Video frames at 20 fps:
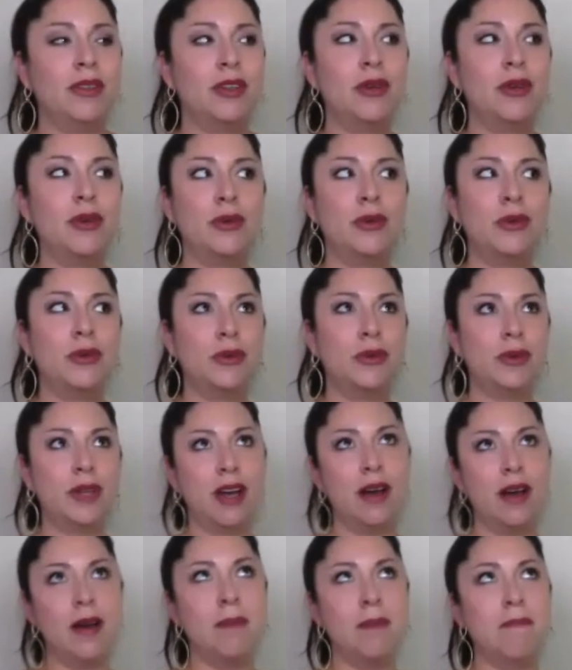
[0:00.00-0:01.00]
who
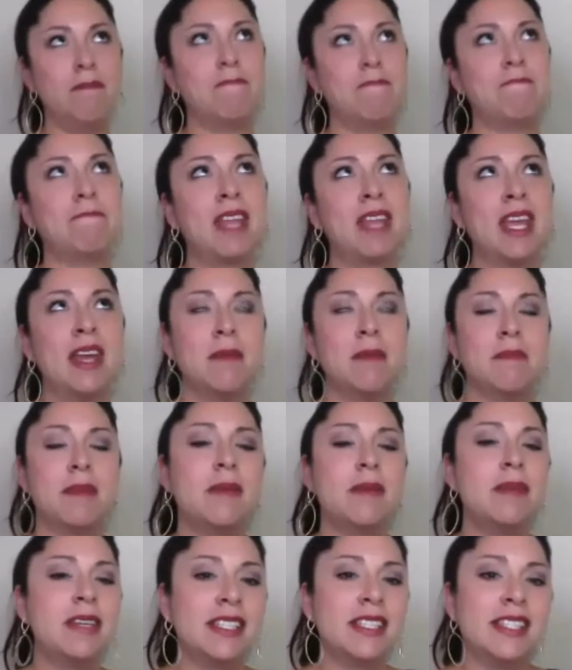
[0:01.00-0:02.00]

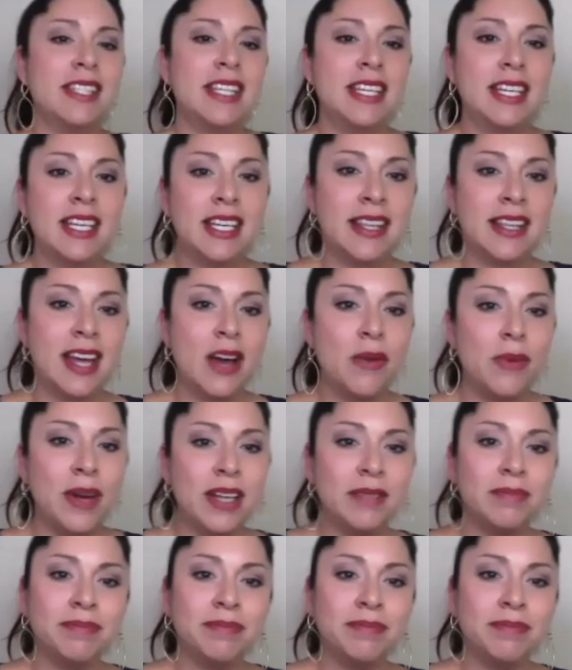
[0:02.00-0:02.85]
maybe is thinking that way?